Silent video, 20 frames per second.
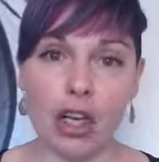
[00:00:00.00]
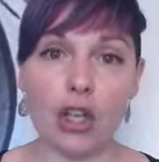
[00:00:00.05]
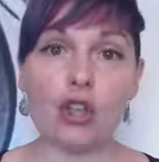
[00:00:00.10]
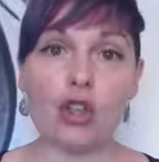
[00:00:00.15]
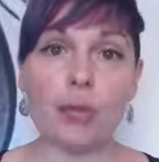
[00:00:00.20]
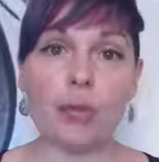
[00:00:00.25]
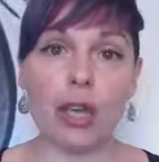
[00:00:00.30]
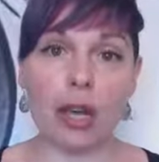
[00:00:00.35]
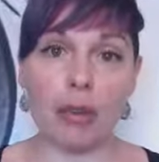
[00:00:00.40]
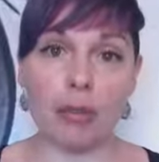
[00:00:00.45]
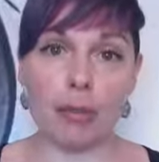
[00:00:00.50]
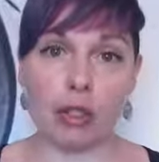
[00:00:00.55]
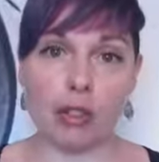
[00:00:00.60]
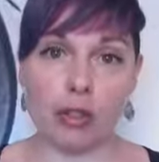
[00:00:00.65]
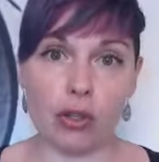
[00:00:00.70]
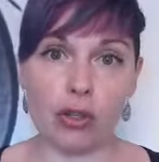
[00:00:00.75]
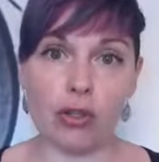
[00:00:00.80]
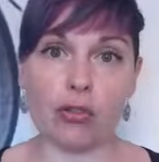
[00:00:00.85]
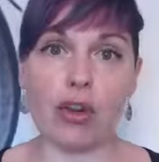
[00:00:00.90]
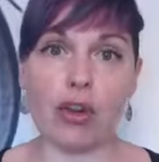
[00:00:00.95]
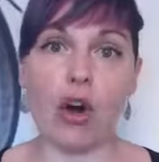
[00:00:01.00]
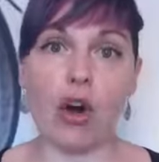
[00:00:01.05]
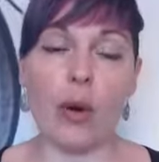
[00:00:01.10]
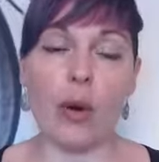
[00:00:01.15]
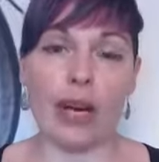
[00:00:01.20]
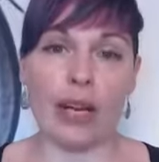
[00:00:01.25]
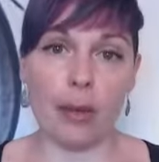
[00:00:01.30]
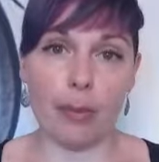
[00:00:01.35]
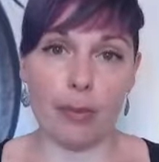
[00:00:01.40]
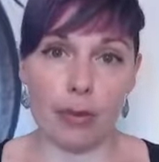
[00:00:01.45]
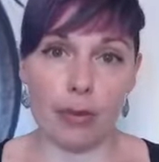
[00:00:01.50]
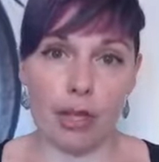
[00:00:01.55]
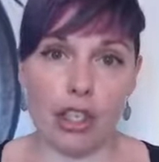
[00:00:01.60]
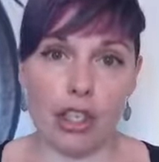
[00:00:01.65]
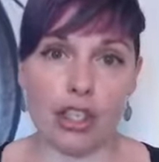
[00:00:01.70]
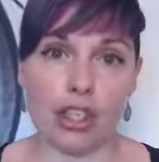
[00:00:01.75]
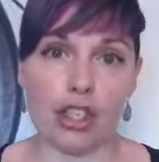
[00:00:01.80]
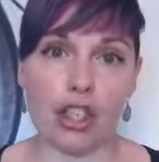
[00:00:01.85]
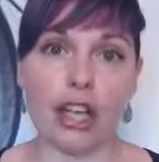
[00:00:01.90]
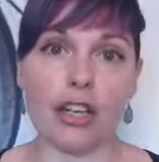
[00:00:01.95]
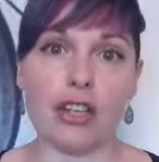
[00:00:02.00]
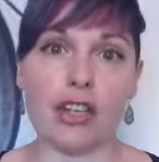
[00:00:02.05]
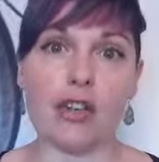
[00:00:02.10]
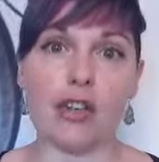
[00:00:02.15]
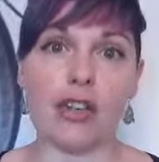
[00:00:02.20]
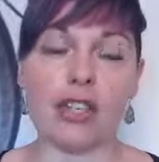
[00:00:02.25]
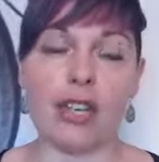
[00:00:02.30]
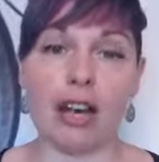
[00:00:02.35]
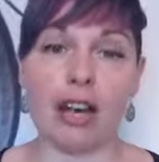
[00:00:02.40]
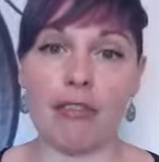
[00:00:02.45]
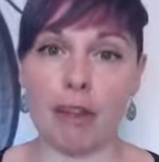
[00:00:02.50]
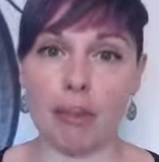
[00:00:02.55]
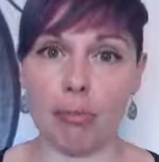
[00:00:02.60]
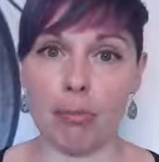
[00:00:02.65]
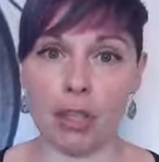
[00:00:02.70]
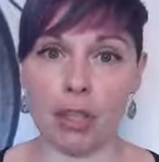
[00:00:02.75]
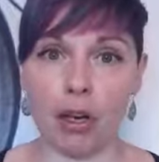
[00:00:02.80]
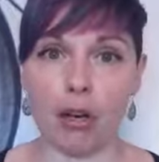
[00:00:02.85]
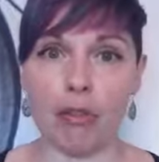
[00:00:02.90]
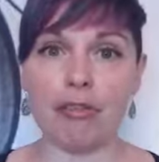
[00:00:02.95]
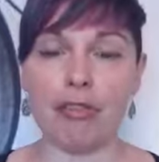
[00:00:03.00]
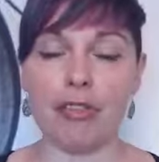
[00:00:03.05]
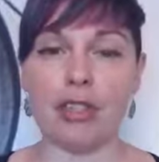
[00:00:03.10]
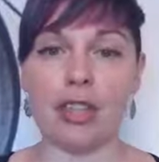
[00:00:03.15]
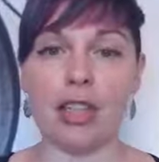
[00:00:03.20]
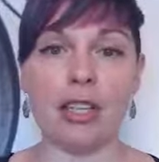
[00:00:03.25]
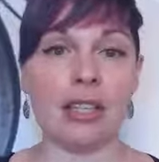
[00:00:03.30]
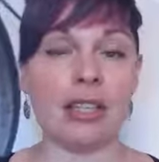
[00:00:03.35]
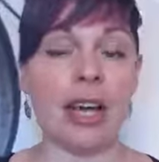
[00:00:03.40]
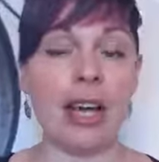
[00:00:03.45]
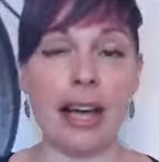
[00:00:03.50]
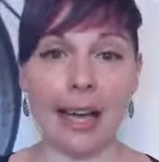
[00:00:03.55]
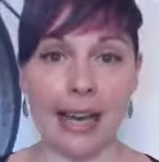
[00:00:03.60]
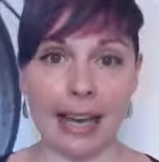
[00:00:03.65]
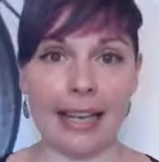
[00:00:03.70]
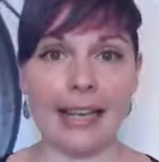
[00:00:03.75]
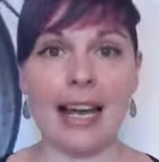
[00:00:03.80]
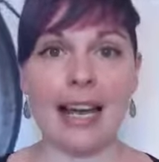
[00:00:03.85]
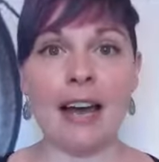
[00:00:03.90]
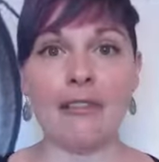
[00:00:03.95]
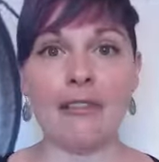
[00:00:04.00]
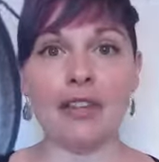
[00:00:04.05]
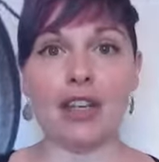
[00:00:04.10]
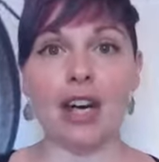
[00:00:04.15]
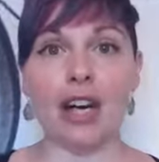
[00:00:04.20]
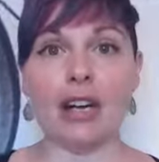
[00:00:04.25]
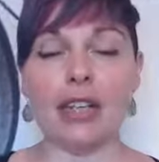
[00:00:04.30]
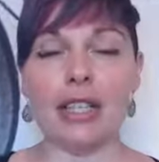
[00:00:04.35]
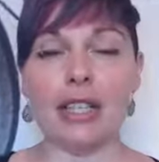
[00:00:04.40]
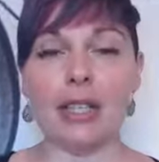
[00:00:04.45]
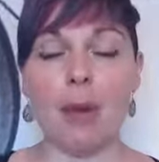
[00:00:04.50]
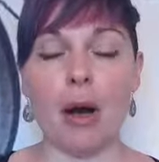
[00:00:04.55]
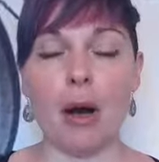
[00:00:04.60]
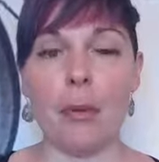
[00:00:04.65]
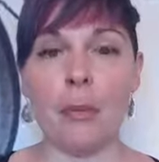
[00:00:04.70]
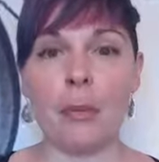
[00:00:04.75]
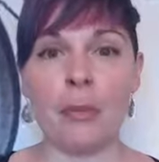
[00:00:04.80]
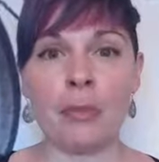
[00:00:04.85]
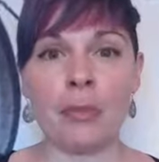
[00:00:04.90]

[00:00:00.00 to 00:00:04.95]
to be able to grow and appreciate yourself and be confident and have the charisma.